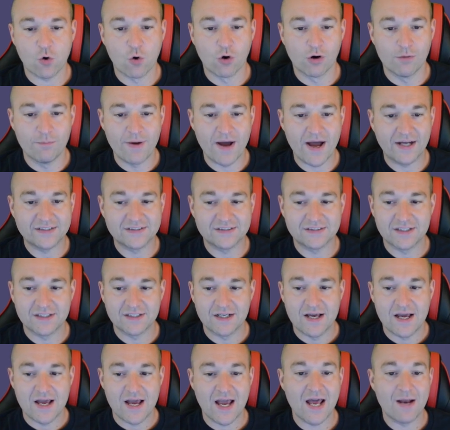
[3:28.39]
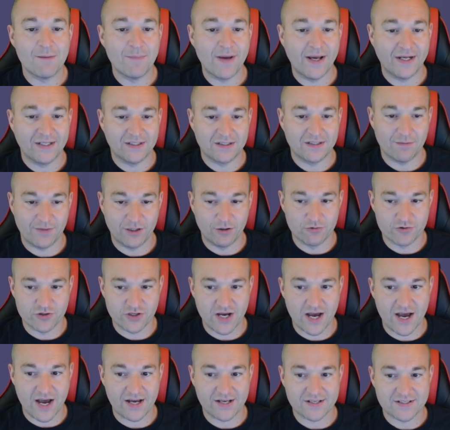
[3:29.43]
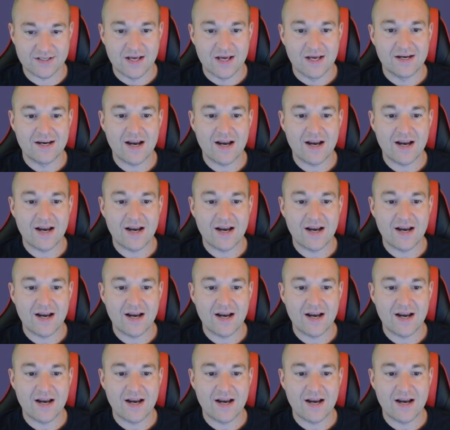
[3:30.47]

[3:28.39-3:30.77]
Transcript: or pets and make them huge, guys.